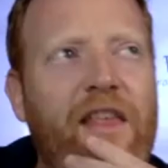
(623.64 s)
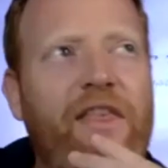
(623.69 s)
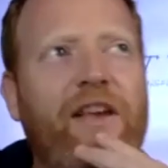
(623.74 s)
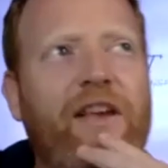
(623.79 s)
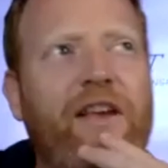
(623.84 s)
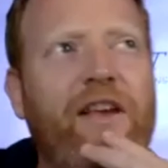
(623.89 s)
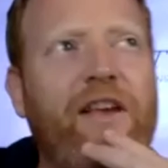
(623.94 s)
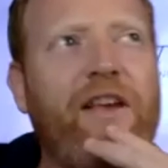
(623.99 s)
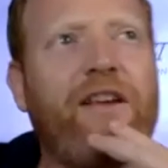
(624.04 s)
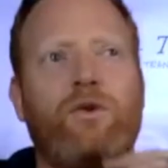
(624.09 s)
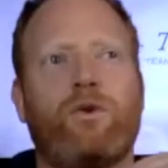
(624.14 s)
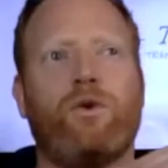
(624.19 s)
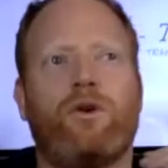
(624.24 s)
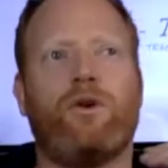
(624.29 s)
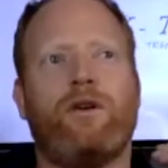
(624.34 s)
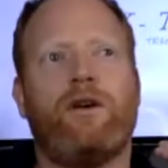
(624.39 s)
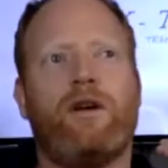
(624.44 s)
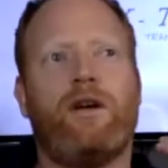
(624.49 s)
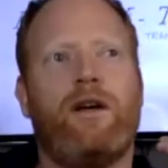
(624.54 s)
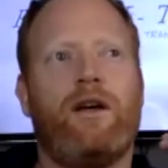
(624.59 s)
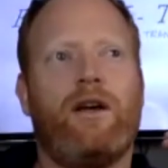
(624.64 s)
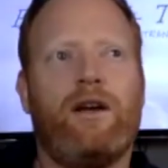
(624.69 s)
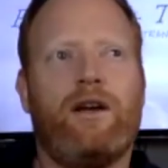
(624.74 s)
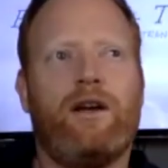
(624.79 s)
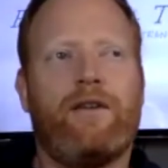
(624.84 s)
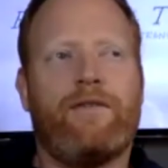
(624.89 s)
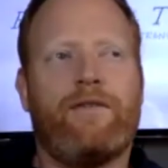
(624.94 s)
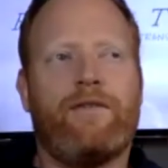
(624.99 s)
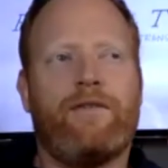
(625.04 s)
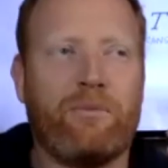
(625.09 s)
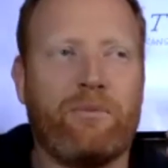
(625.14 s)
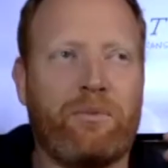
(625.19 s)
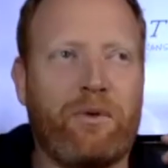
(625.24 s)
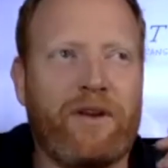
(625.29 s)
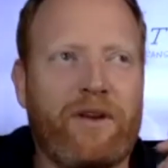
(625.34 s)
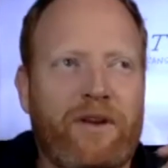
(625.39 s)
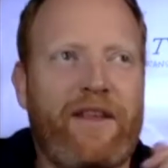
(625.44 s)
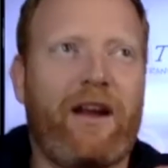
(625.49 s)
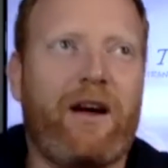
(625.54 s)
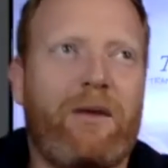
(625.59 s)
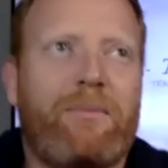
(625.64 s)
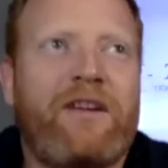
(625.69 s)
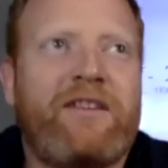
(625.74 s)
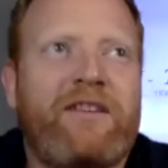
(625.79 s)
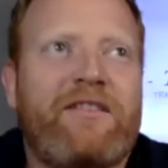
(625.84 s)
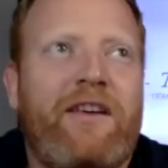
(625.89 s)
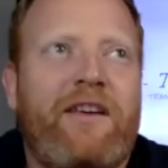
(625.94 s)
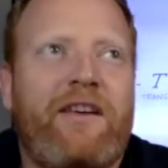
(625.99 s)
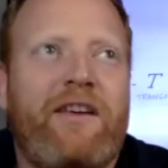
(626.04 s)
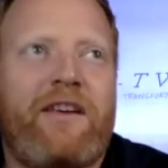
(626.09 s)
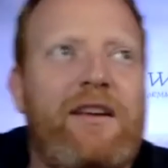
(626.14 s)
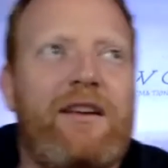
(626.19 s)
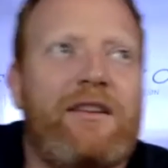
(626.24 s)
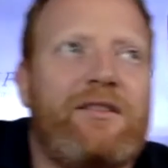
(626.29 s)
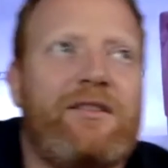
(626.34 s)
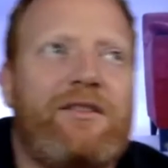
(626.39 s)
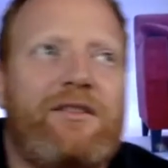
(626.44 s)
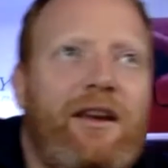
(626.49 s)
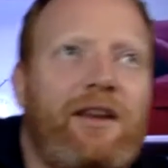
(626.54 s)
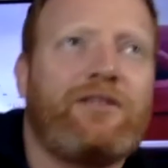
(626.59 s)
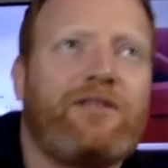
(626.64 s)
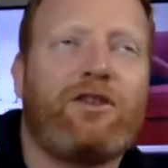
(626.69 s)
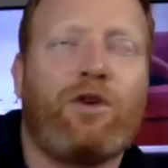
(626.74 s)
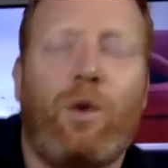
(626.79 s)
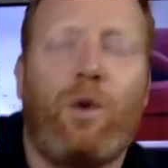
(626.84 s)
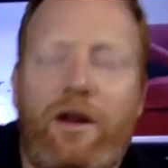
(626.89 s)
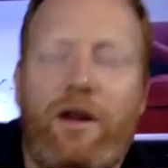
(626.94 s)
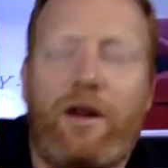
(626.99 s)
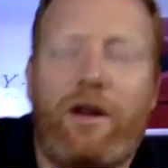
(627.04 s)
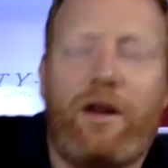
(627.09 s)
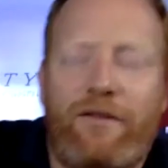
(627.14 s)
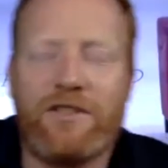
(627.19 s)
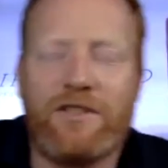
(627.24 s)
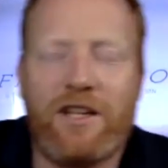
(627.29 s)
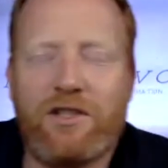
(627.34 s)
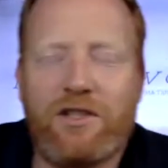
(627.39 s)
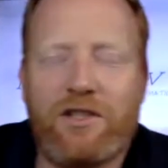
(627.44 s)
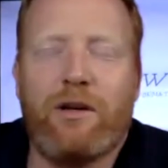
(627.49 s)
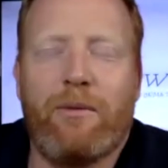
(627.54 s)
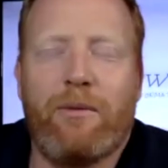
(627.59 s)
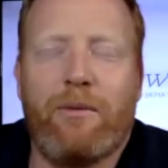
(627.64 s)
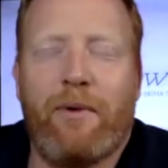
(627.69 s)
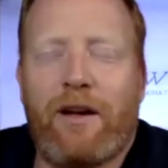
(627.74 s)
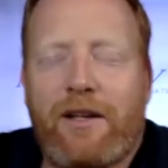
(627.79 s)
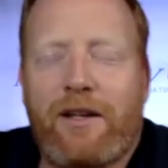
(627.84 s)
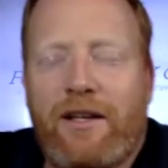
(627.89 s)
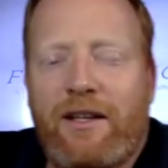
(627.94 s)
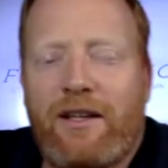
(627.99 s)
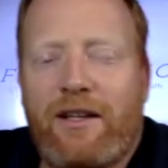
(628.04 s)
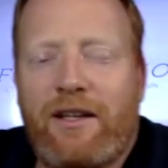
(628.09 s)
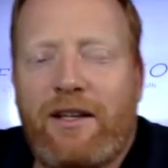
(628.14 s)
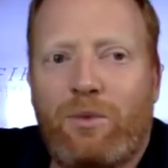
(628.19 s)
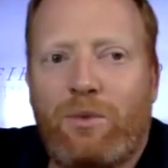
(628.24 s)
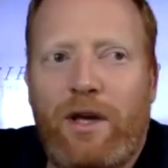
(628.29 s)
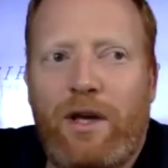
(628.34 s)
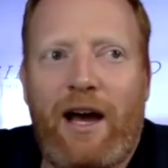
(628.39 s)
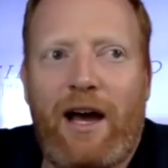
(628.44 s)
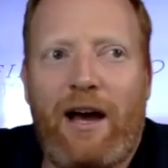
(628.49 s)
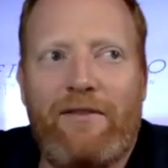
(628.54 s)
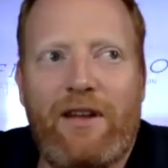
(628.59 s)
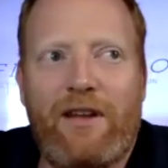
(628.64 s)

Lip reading: it's cool that you bring that up, because I think as 21st century Americans, we have